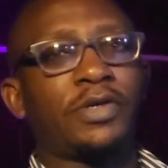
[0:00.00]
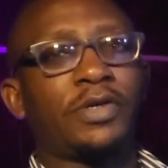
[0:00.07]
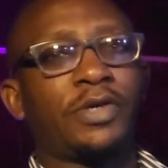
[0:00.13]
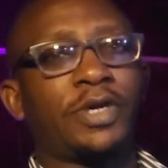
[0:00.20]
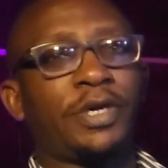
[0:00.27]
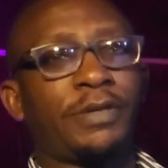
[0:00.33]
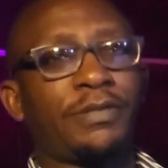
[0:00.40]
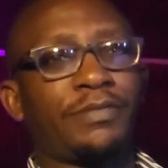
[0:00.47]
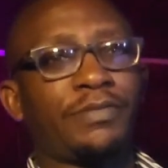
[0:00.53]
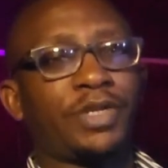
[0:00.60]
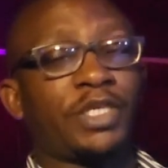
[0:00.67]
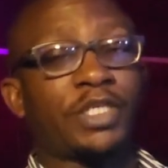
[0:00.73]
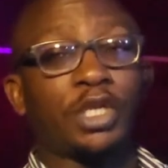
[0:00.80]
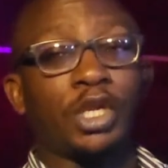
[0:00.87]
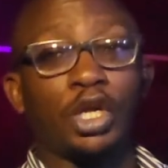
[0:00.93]
Okay,
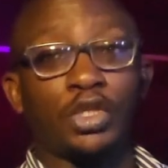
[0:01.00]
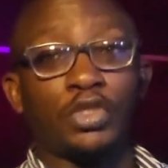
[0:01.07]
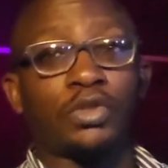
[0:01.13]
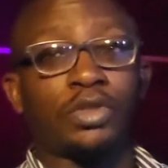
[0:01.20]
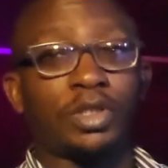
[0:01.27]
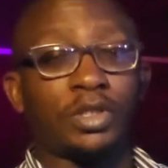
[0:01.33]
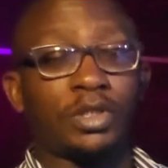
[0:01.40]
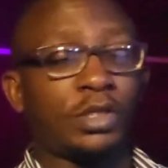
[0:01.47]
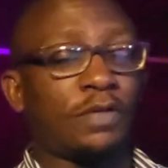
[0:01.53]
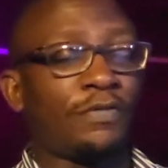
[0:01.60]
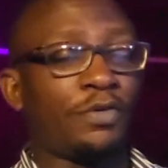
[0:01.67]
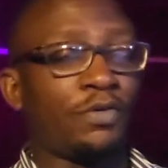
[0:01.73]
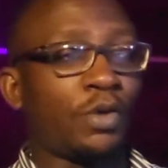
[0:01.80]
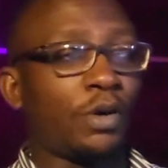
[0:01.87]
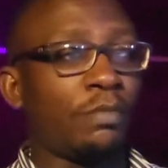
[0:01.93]
there's a lot to this. If
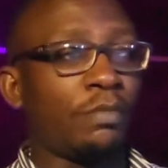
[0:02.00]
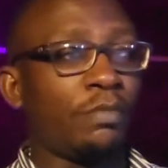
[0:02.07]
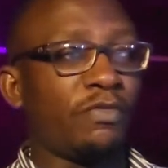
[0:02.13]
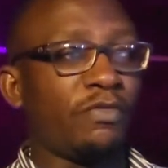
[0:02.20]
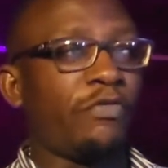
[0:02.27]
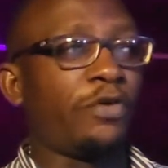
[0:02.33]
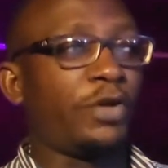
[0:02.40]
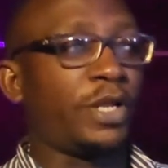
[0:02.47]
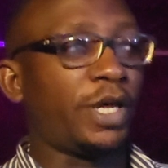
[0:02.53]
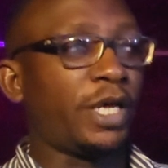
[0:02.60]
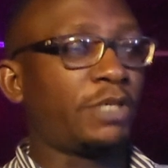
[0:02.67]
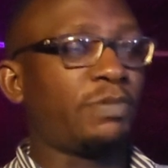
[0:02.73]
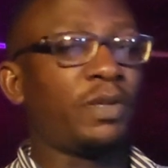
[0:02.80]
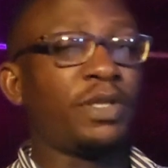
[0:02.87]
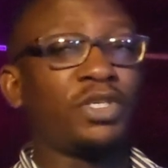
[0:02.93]
you want further
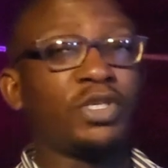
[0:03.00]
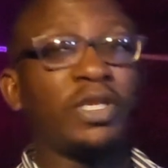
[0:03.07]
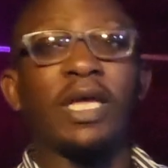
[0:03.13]
explanation,